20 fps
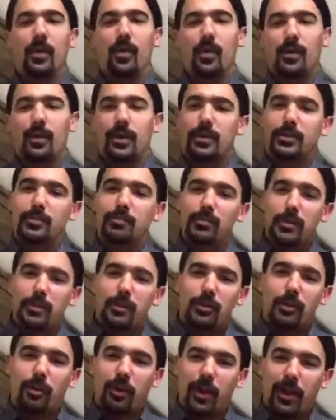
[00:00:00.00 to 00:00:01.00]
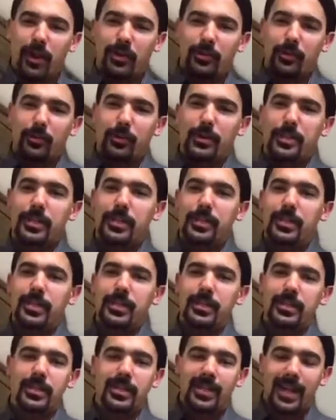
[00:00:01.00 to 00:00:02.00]
Or there's mutual credit, which
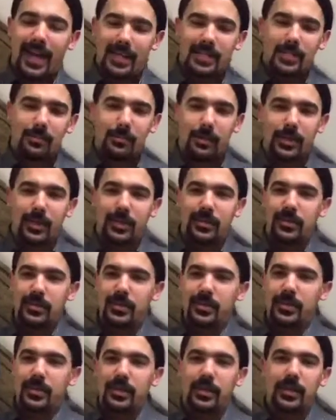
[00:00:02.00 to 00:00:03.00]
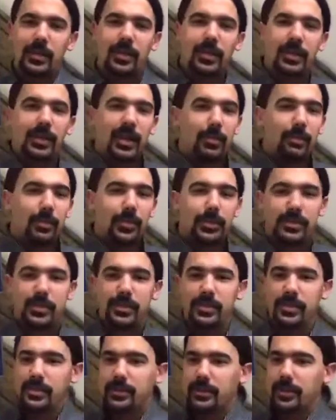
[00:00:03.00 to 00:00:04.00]
is a taxable entity that
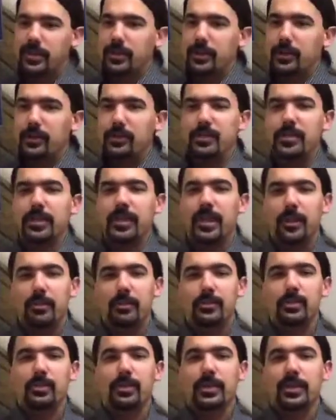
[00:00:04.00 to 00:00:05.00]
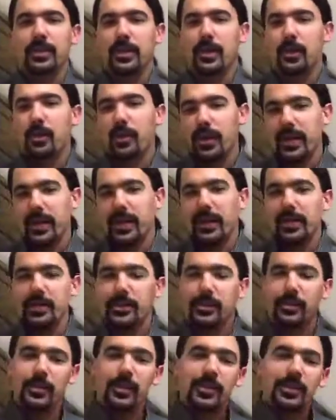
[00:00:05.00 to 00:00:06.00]
businesses can use. It helps with liquidity.
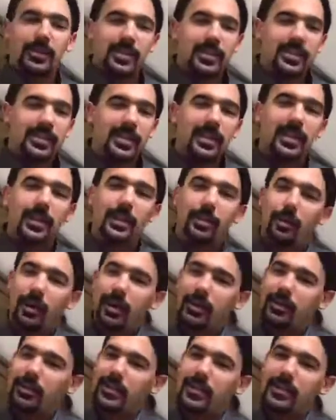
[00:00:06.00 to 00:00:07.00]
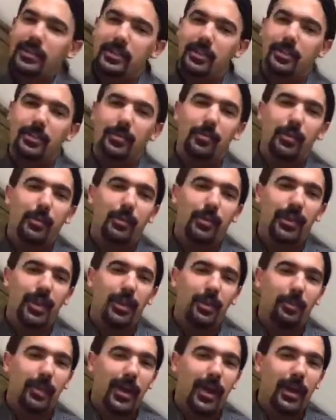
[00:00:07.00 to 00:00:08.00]
So it's extending credit to each other, but
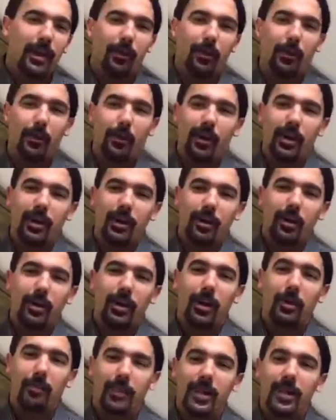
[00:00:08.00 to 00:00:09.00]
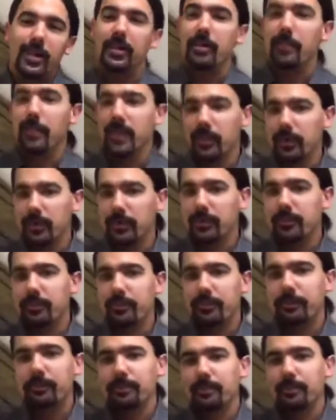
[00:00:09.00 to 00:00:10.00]
without a bank or a credit card company. So
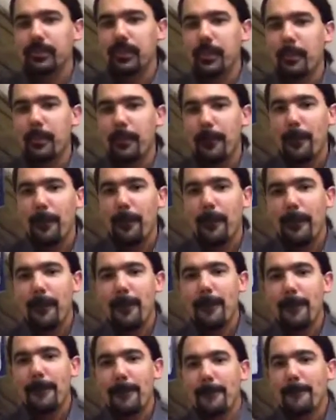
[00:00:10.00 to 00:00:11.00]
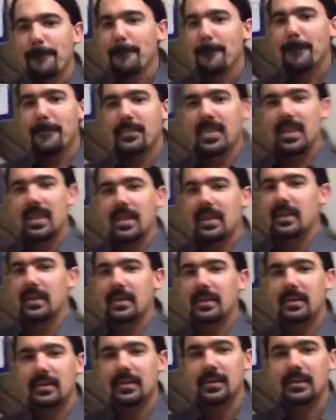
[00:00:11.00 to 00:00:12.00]
how would that work? Say if I were a
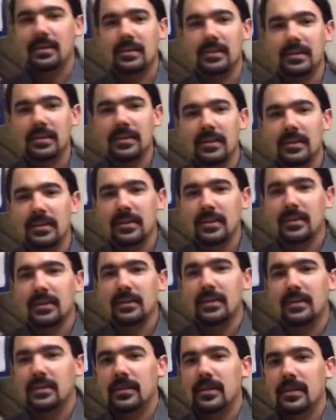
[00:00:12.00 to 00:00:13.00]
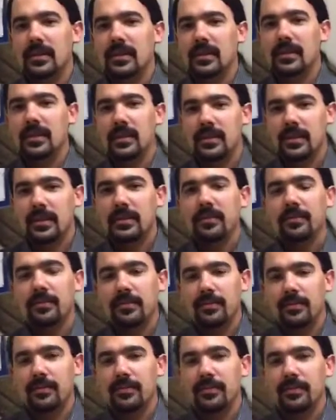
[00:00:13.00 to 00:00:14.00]
small communications company and I
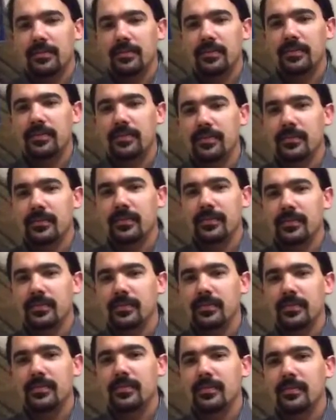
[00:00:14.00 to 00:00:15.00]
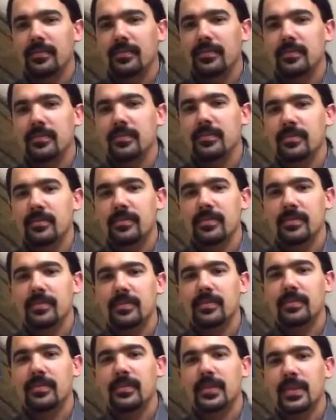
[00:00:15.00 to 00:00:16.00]
wanted a credit line, how
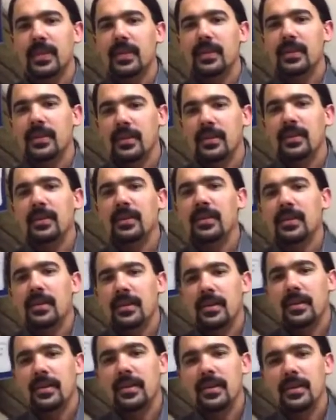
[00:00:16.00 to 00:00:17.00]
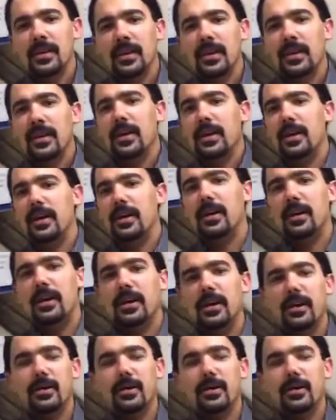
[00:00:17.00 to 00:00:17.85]
would the Mutual Aid Network help me?